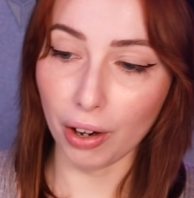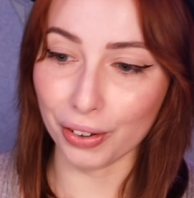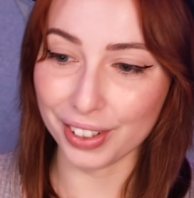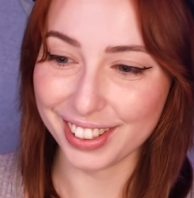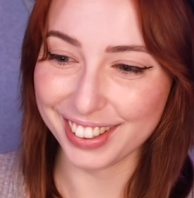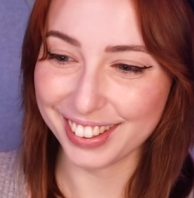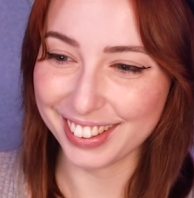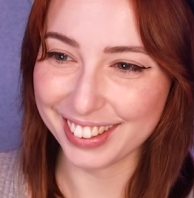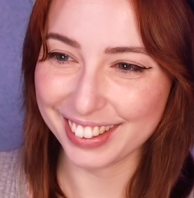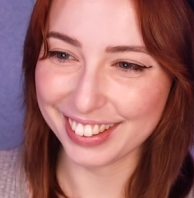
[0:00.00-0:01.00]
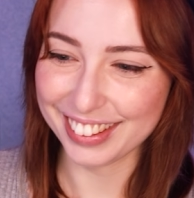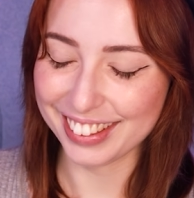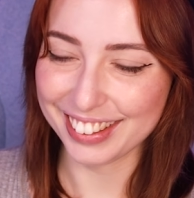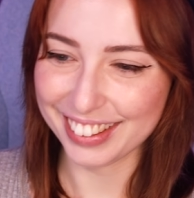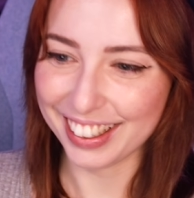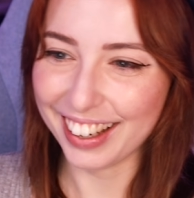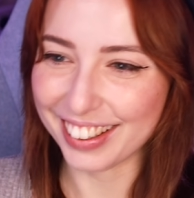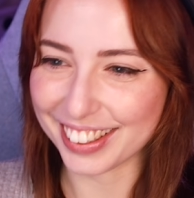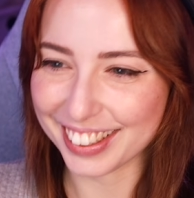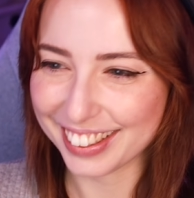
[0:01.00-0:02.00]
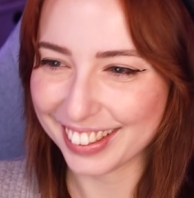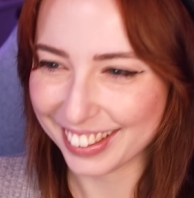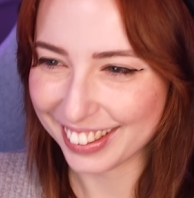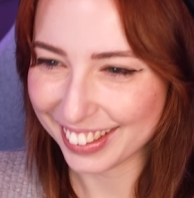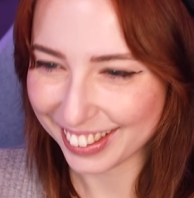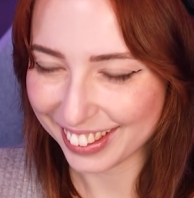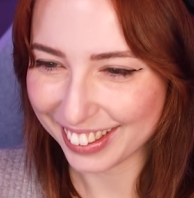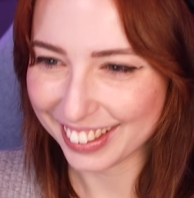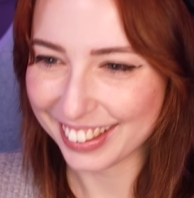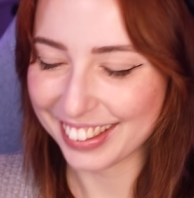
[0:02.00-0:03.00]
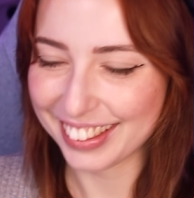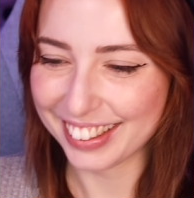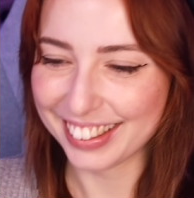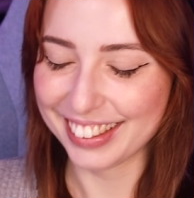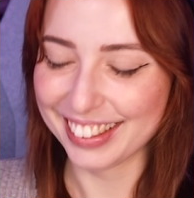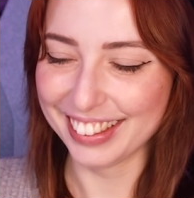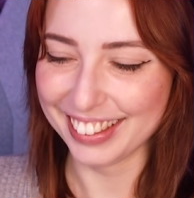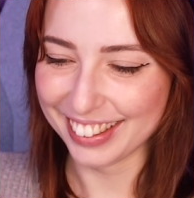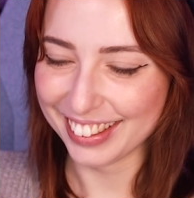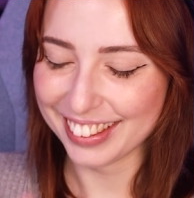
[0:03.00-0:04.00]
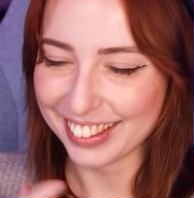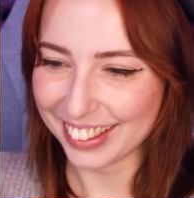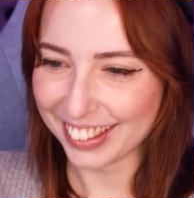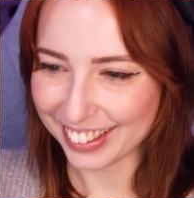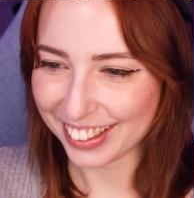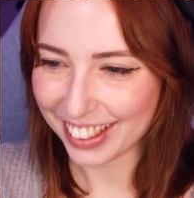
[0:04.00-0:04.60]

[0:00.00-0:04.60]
oh. But today oh. thankfully not one of those days.